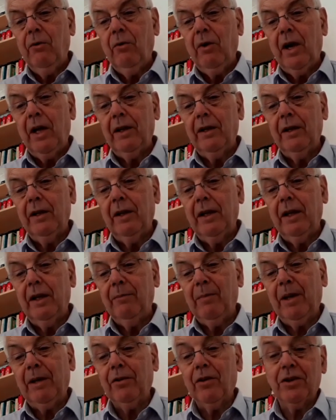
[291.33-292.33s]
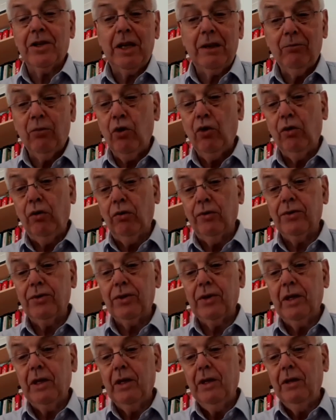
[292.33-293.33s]
when because he
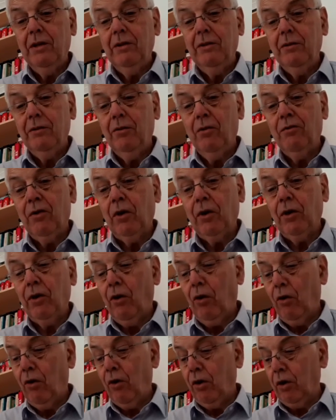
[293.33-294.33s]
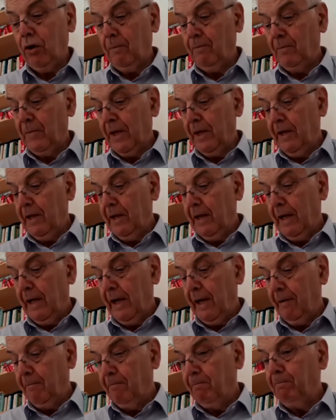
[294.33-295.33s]
rules over all.
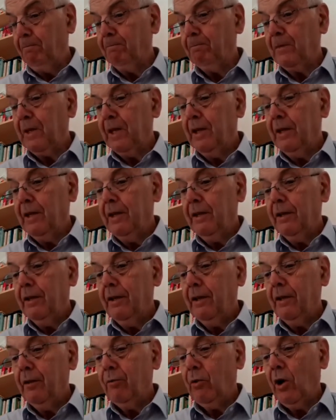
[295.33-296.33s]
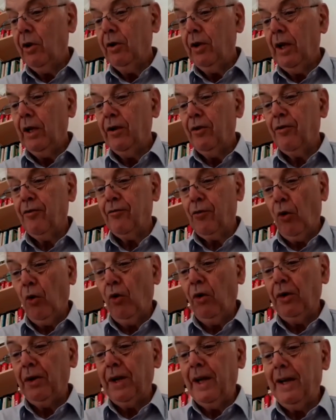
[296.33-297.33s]
Um, the one
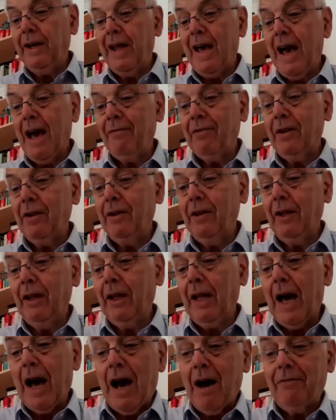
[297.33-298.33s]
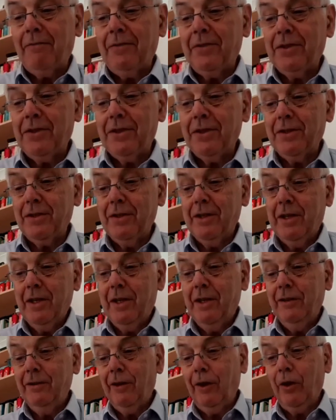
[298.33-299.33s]
enthroned in heaven laughs.
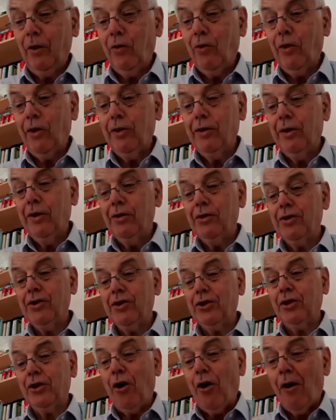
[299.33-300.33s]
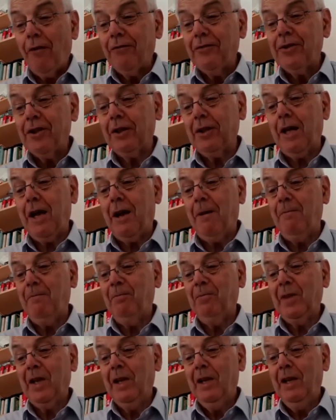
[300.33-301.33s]
The Lord scoffs at
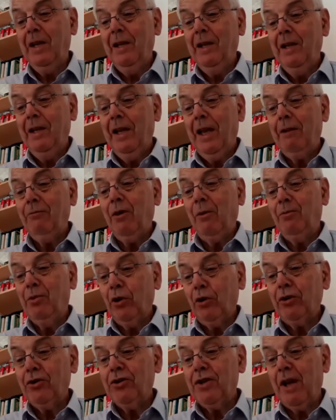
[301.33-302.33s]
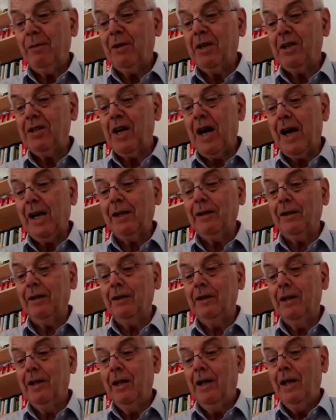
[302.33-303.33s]
them. He rebukes them in his
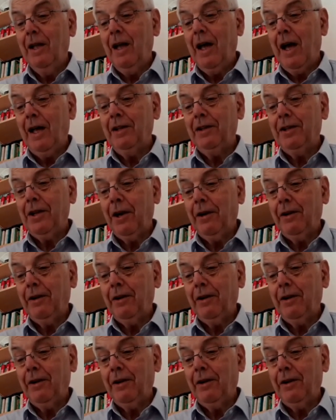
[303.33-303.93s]
anger and